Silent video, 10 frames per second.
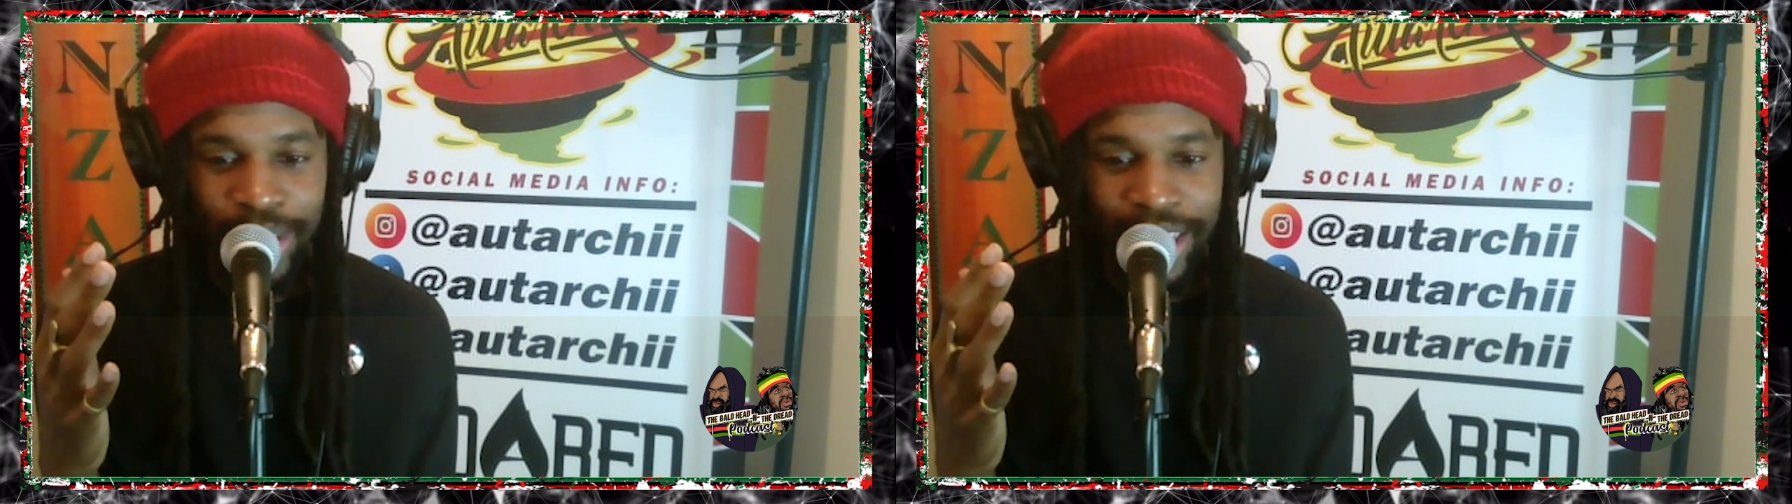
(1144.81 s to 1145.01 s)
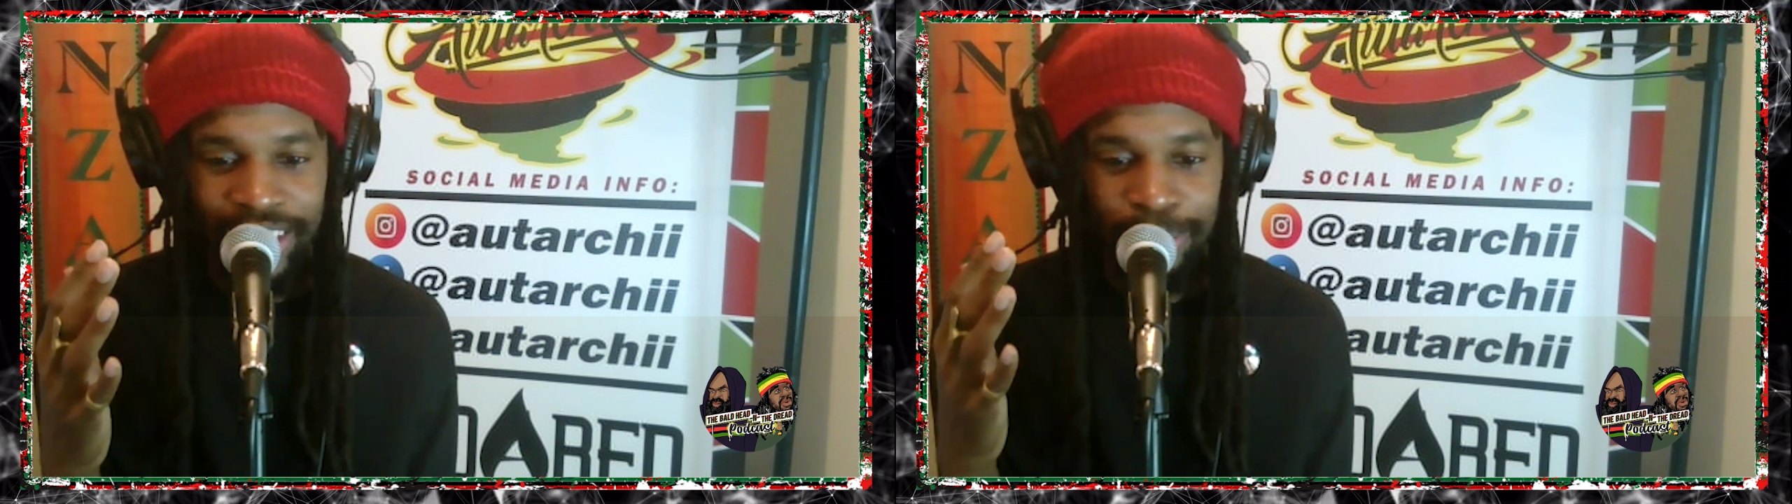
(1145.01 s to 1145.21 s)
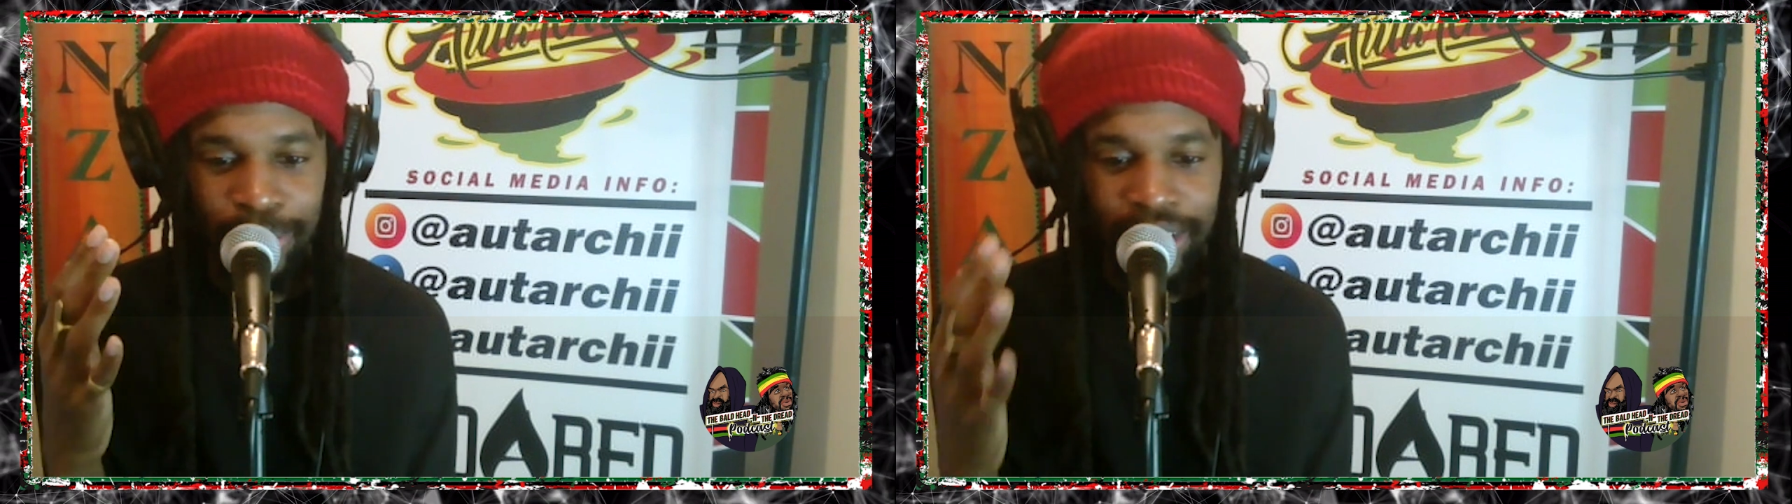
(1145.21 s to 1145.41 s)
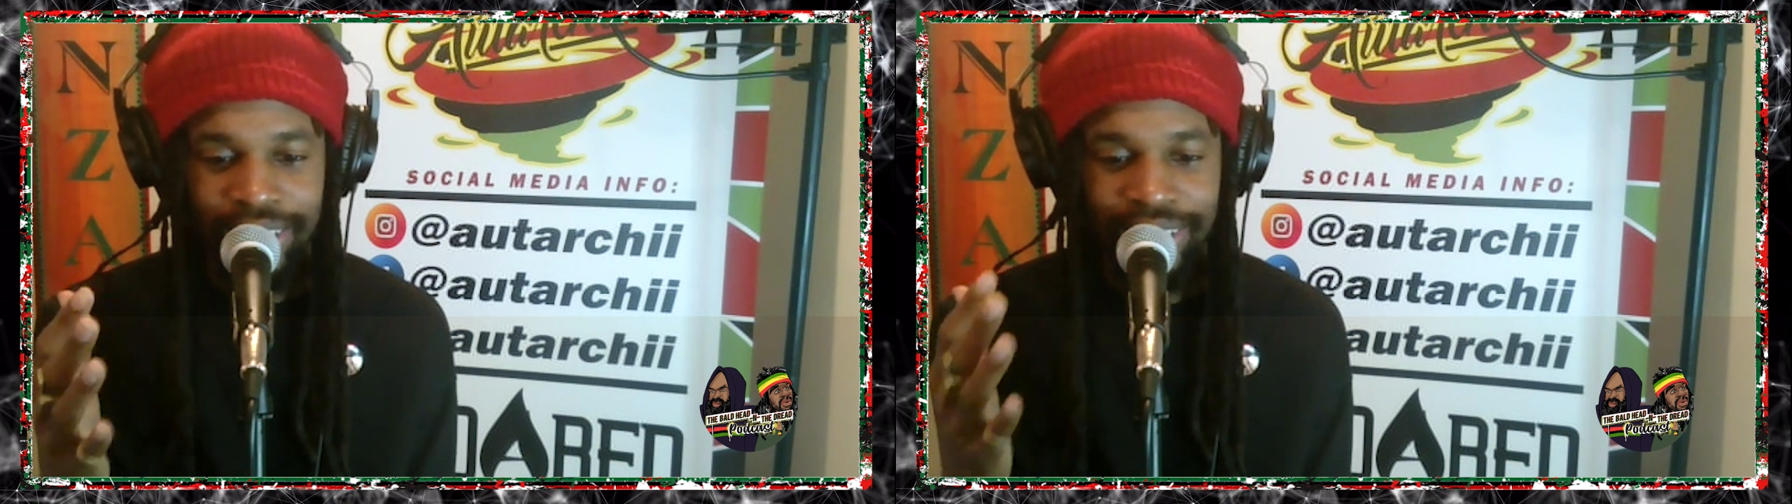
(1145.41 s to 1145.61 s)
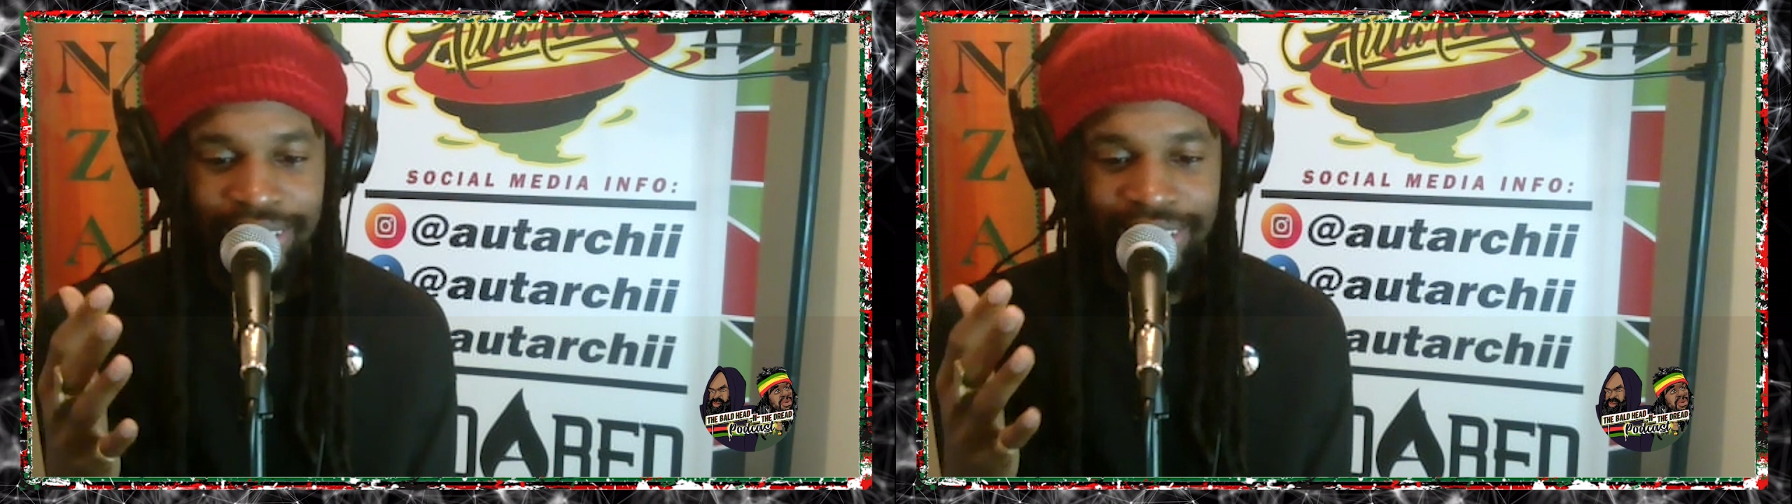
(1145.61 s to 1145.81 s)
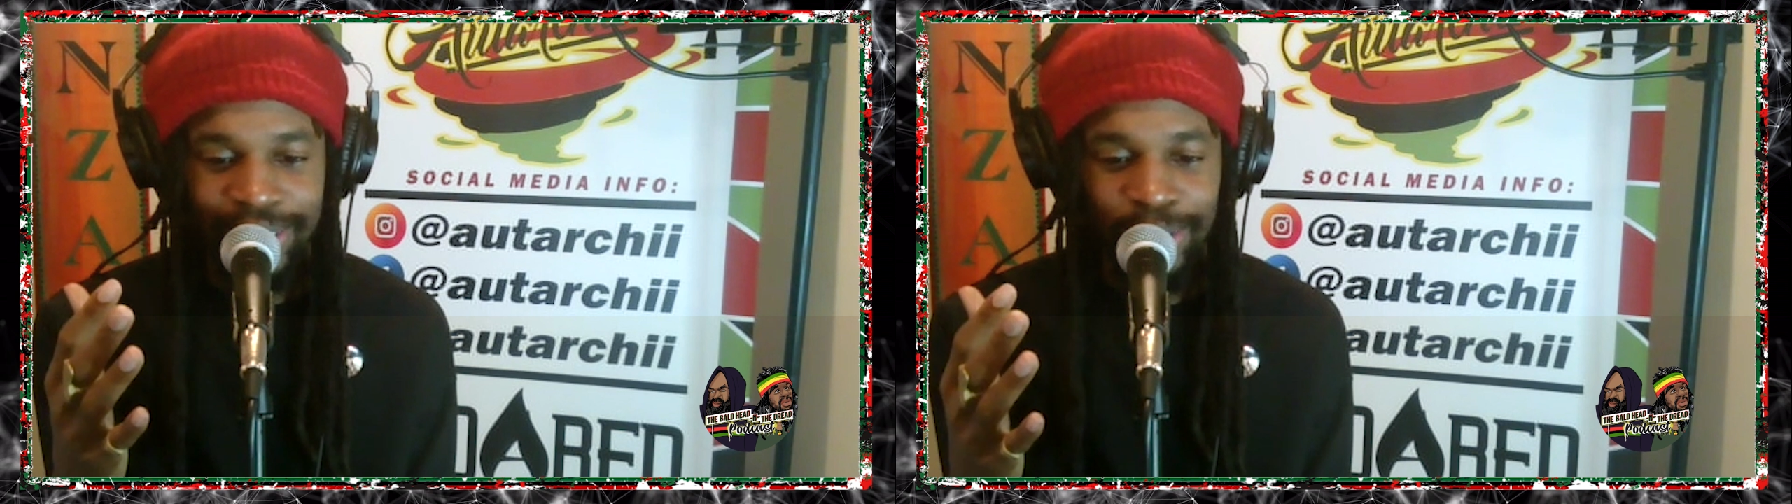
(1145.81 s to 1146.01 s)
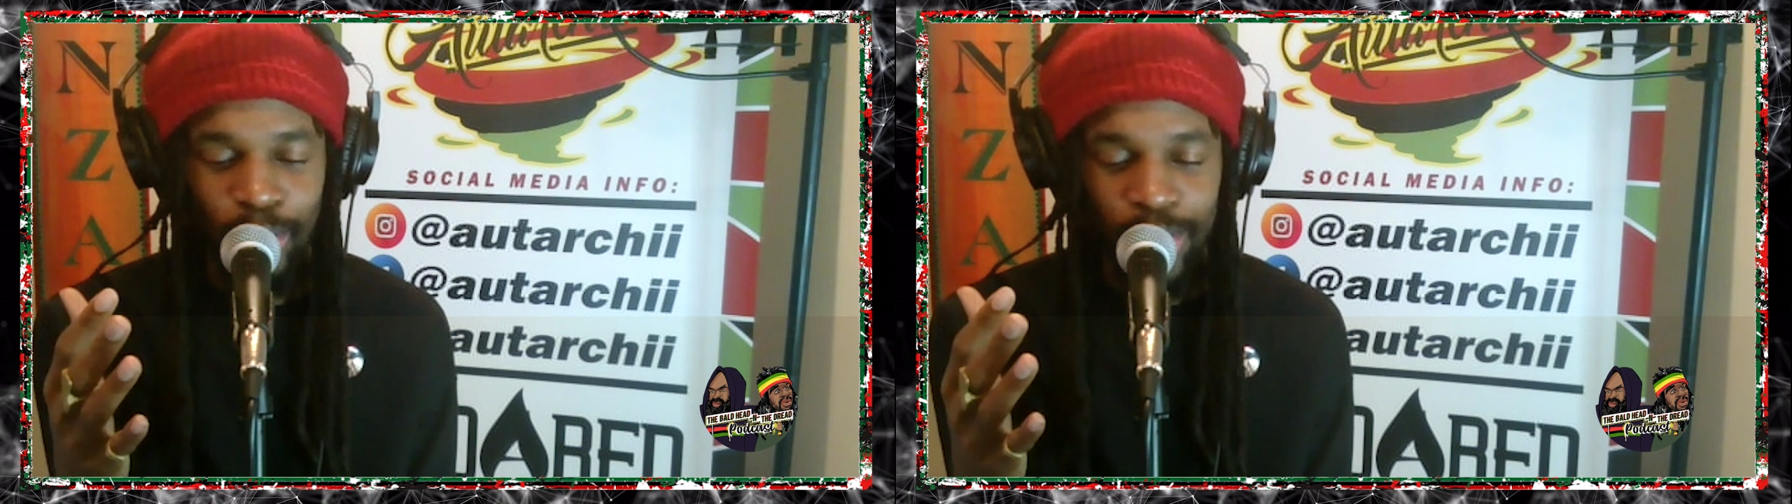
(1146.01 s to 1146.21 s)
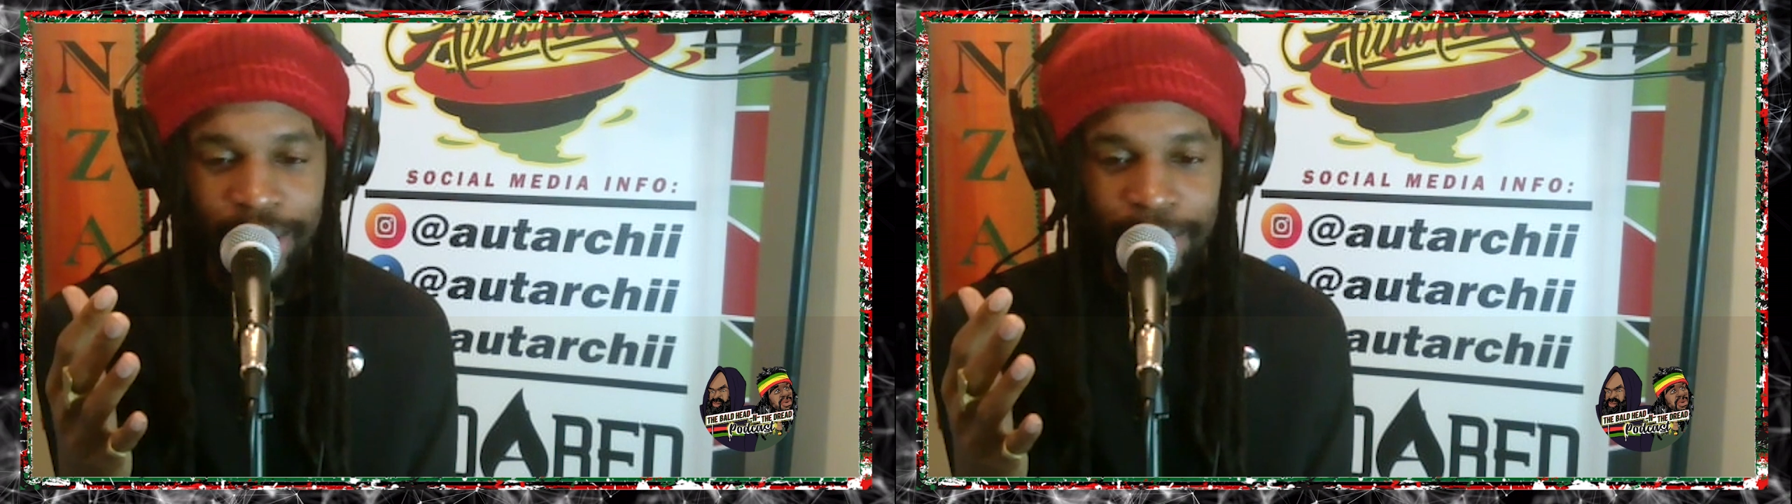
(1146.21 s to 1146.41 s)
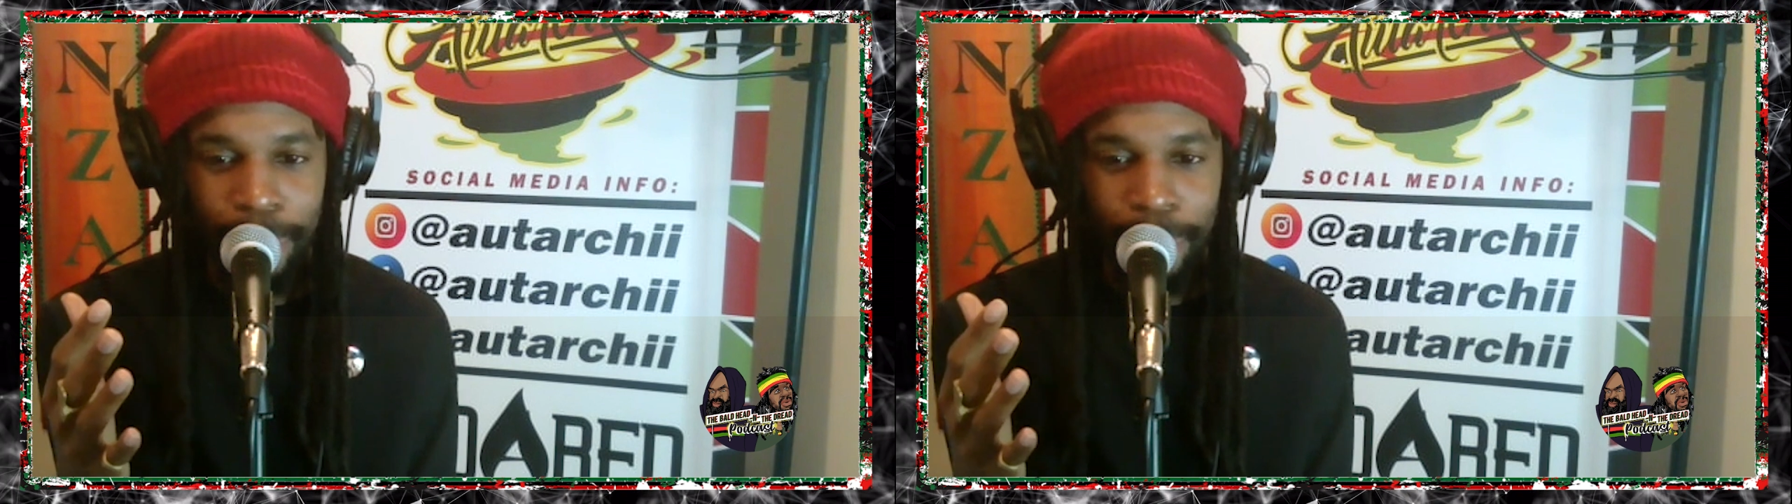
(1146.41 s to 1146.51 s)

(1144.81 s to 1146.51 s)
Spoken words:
explicit with